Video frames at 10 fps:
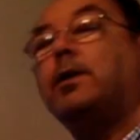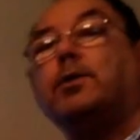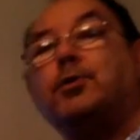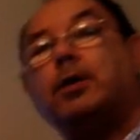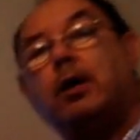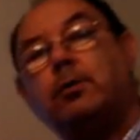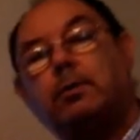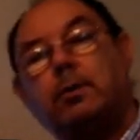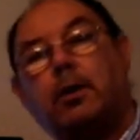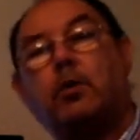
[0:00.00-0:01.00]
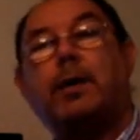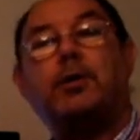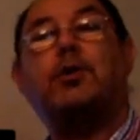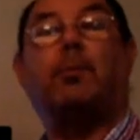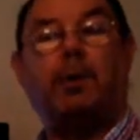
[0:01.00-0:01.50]
So now a quick
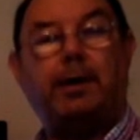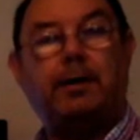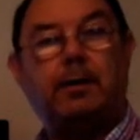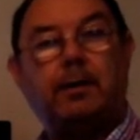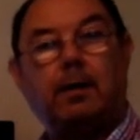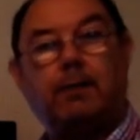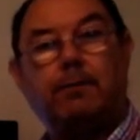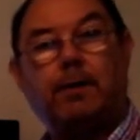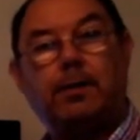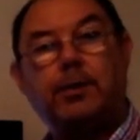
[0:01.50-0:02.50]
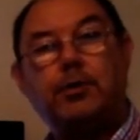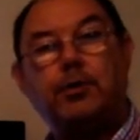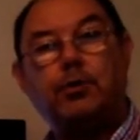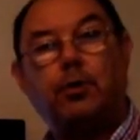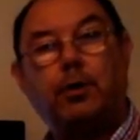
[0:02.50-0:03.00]
summary of this
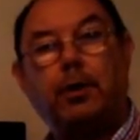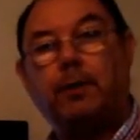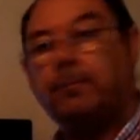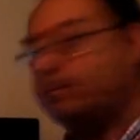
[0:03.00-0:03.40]
tutorial.